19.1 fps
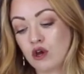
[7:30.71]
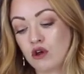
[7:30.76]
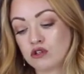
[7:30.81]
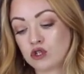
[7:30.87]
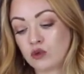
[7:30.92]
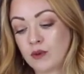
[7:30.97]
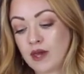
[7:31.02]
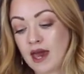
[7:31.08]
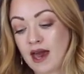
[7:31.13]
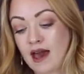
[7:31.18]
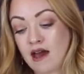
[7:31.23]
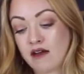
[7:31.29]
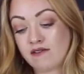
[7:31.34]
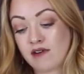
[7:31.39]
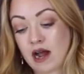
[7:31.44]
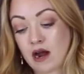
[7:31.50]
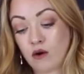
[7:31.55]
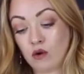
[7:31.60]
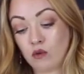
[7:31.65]
So we
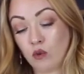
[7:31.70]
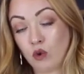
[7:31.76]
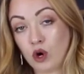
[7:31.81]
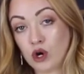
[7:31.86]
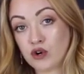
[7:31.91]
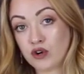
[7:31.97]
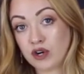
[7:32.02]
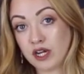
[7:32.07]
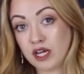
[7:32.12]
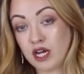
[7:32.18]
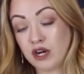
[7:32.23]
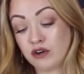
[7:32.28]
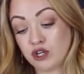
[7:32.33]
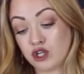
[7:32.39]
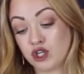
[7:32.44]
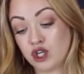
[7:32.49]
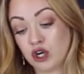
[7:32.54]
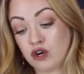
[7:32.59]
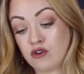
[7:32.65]
have our water in here,
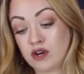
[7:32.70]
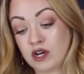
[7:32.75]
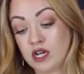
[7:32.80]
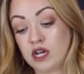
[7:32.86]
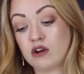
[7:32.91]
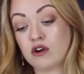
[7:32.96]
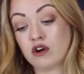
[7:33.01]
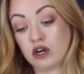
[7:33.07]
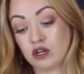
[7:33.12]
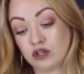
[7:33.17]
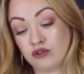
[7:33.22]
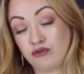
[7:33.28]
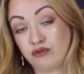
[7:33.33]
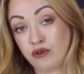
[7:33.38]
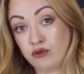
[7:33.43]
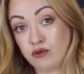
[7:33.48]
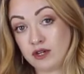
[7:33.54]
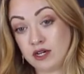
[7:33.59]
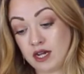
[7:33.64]
our sugar in here, our
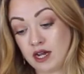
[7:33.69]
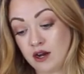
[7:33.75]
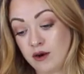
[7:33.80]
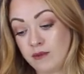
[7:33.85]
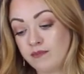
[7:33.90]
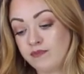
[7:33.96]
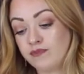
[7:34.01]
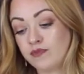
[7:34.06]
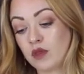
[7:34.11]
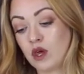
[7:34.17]
fruit in here.